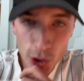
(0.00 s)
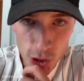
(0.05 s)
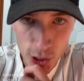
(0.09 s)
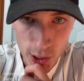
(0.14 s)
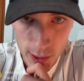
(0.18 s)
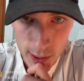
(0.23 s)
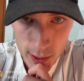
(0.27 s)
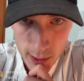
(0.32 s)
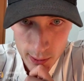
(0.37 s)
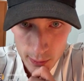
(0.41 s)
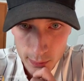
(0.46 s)

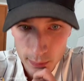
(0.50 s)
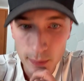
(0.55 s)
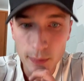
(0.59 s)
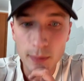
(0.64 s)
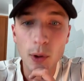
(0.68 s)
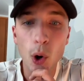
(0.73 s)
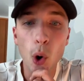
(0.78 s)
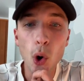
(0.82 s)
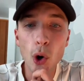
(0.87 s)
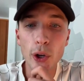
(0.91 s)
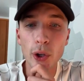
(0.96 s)
purchase
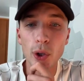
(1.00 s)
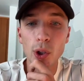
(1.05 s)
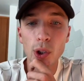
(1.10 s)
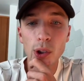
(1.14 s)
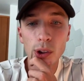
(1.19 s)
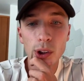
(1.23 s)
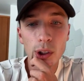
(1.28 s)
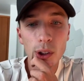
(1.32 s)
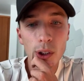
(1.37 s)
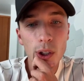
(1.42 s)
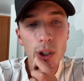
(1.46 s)

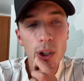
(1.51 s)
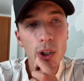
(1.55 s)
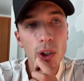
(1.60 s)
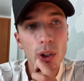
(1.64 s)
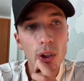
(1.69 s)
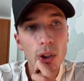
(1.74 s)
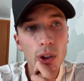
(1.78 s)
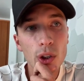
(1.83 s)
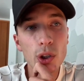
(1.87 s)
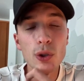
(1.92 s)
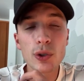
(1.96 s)
oil
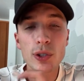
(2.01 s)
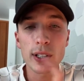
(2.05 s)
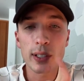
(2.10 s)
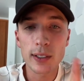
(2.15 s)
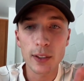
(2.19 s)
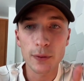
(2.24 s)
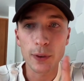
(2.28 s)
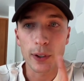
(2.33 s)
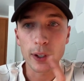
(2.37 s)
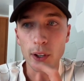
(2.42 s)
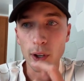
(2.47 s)

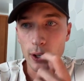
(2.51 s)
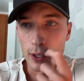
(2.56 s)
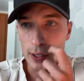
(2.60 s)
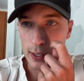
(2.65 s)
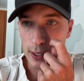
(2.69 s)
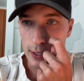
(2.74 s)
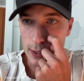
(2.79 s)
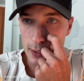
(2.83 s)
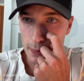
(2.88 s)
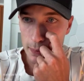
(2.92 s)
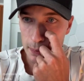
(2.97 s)
using different
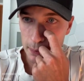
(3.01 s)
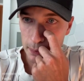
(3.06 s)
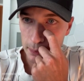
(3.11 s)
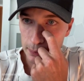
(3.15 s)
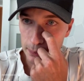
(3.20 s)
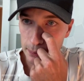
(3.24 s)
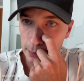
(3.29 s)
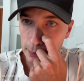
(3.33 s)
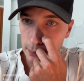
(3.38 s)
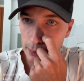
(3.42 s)
currencies.